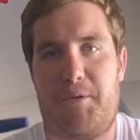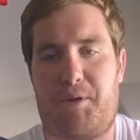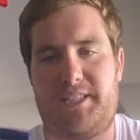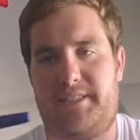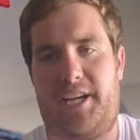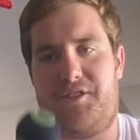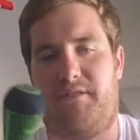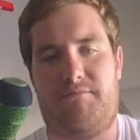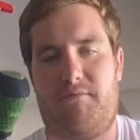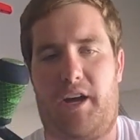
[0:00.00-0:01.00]
your
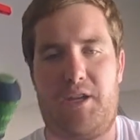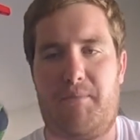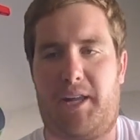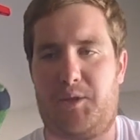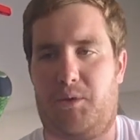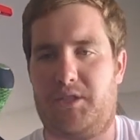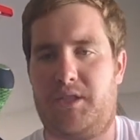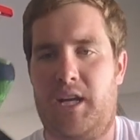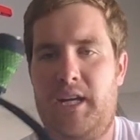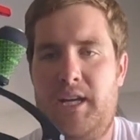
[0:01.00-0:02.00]
presentation, right? You might as well
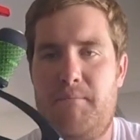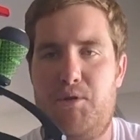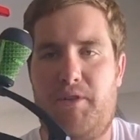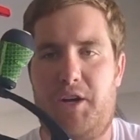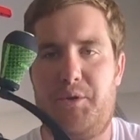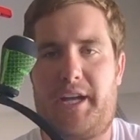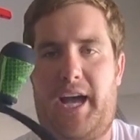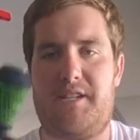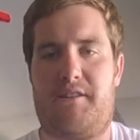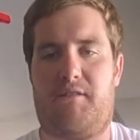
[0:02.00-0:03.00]
just move on to a
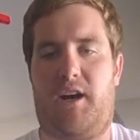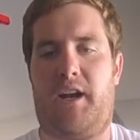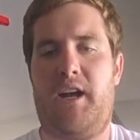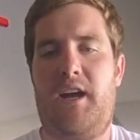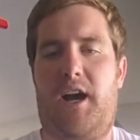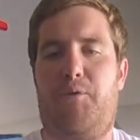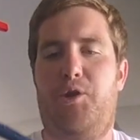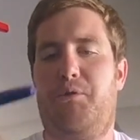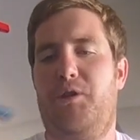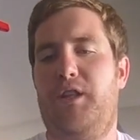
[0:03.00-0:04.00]
casting rod. I
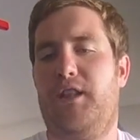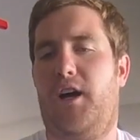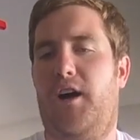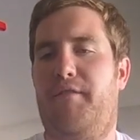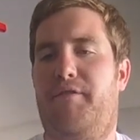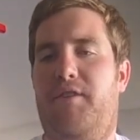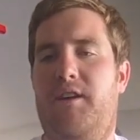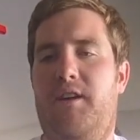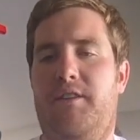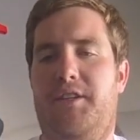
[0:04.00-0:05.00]
really, really love
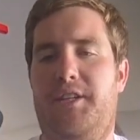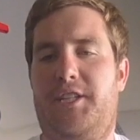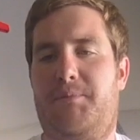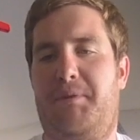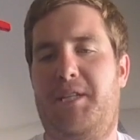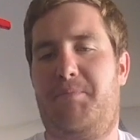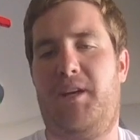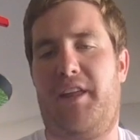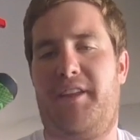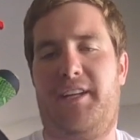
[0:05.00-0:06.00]
the speed
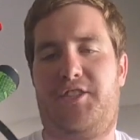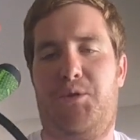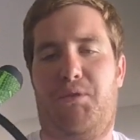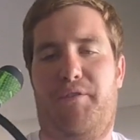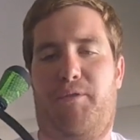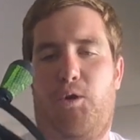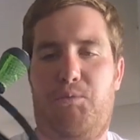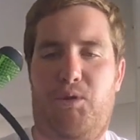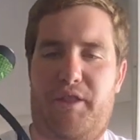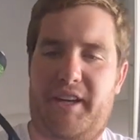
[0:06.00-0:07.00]
spin. I think it's super
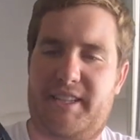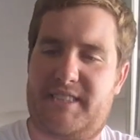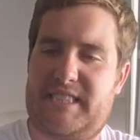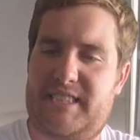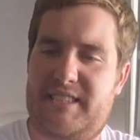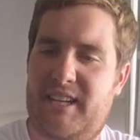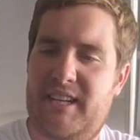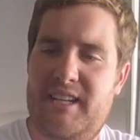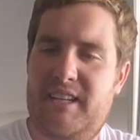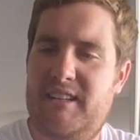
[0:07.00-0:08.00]
affordable. I
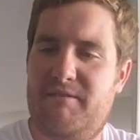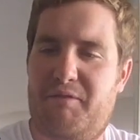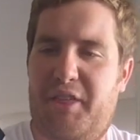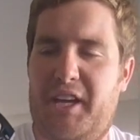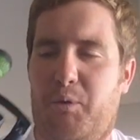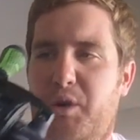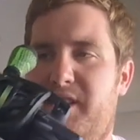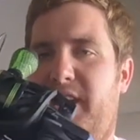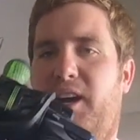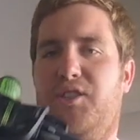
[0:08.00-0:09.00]
think it
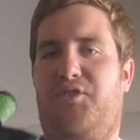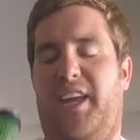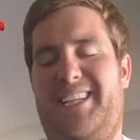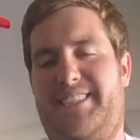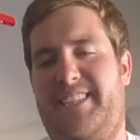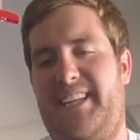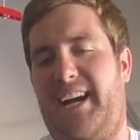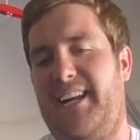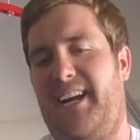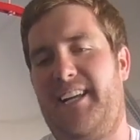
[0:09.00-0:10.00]
retails for like
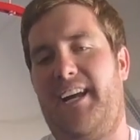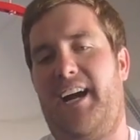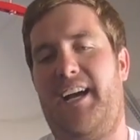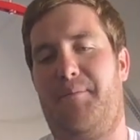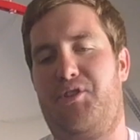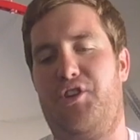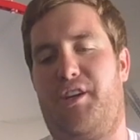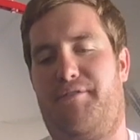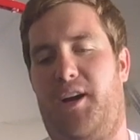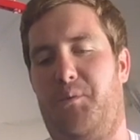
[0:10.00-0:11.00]
$69.99. I'm sure you
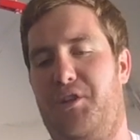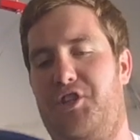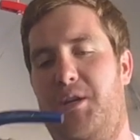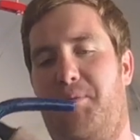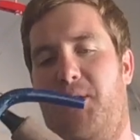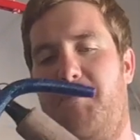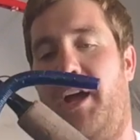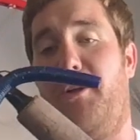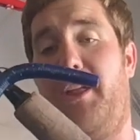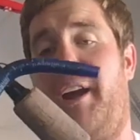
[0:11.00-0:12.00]
could find one cheaper. I know that